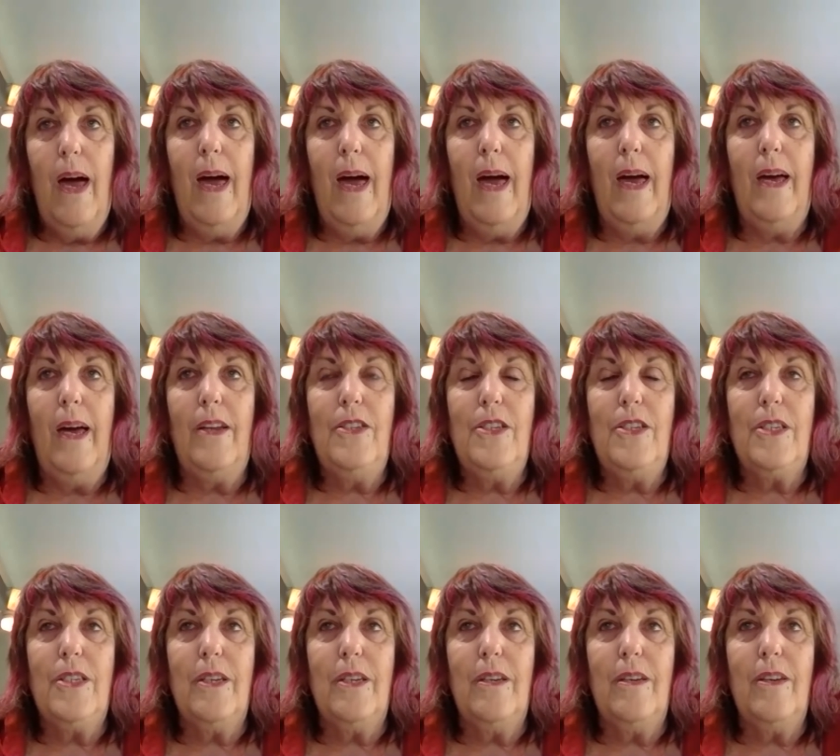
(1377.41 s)

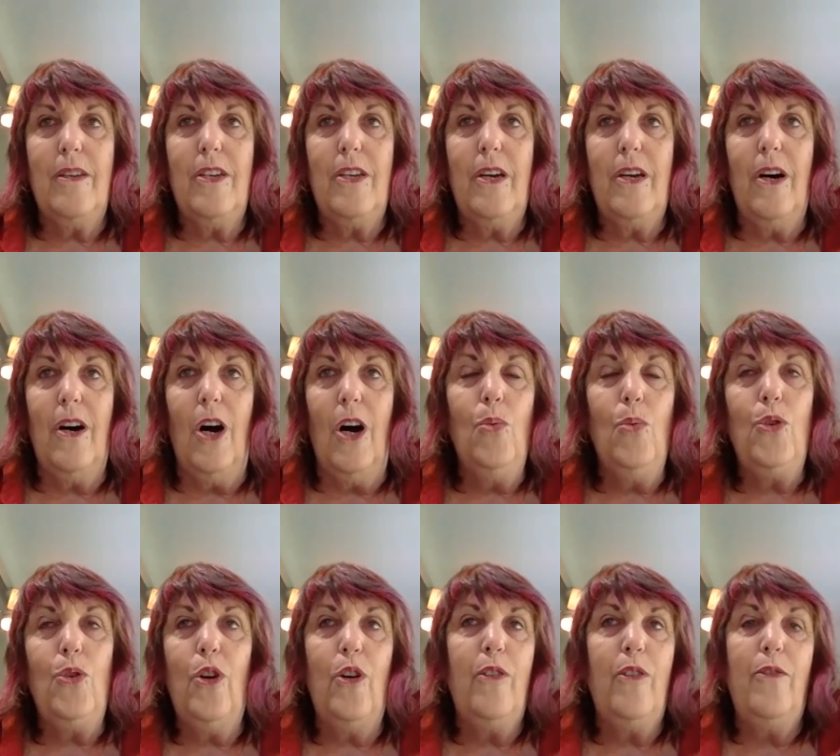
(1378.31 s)
And I
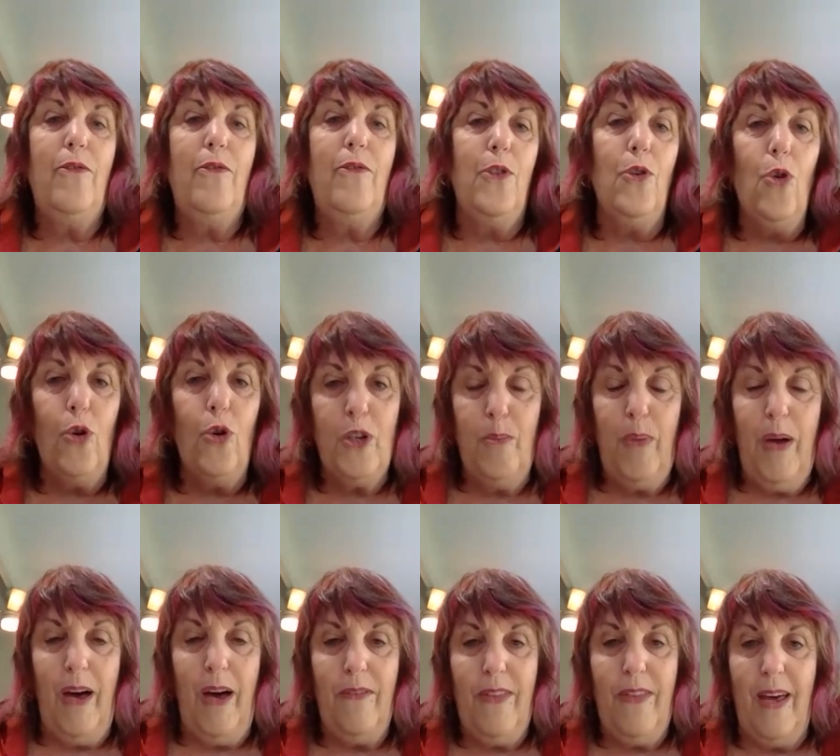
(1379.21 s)
would not have thought
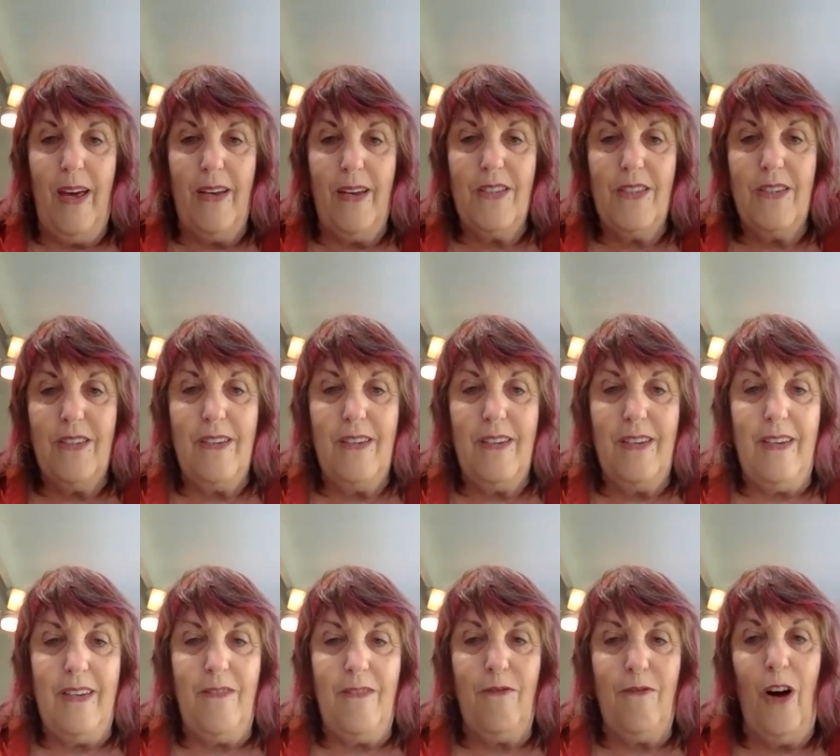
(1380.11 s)
about that
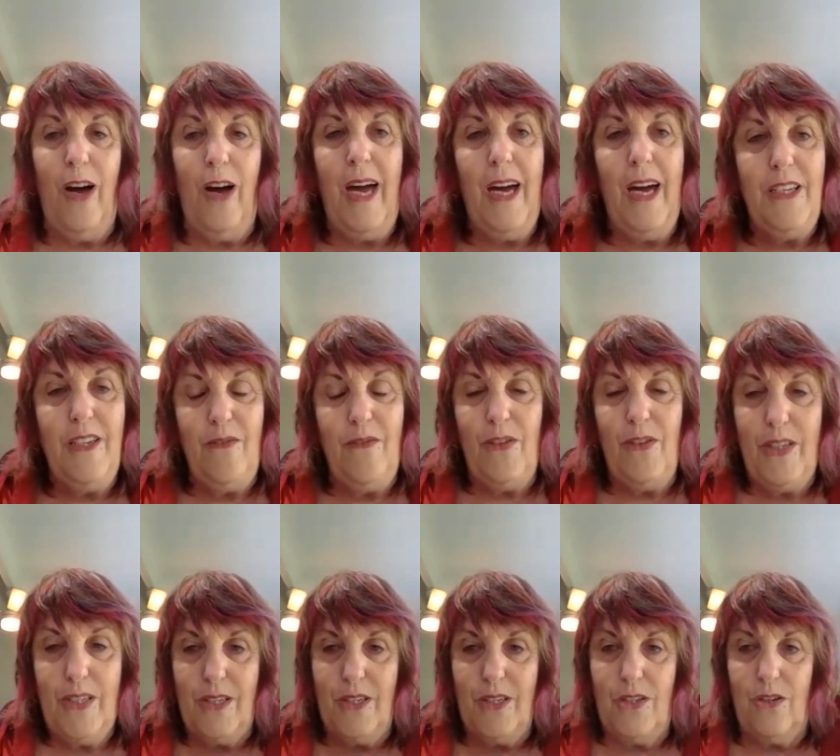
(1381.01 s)
if I hadn't have
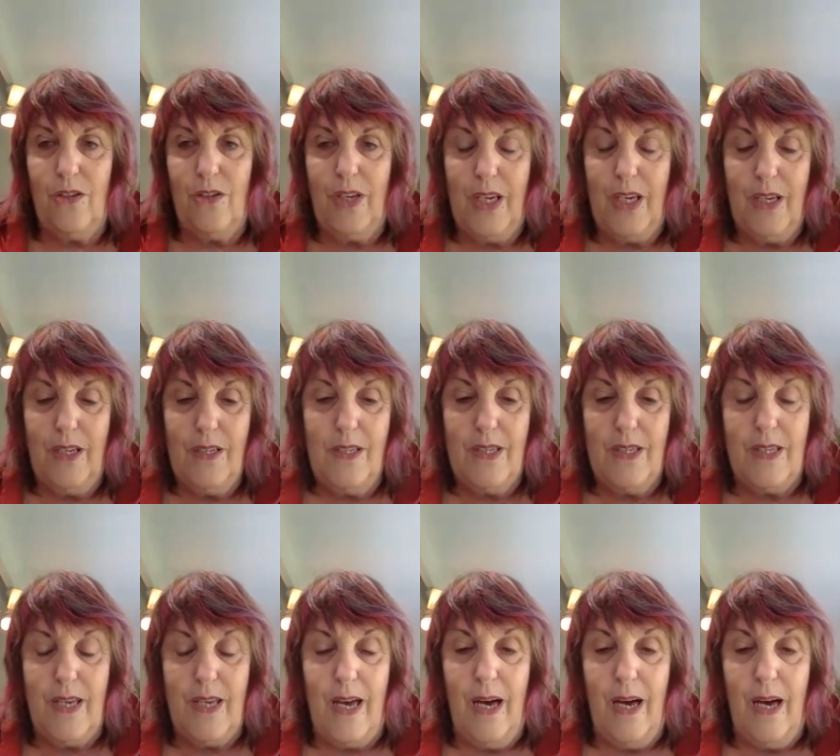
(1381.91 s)
listened to his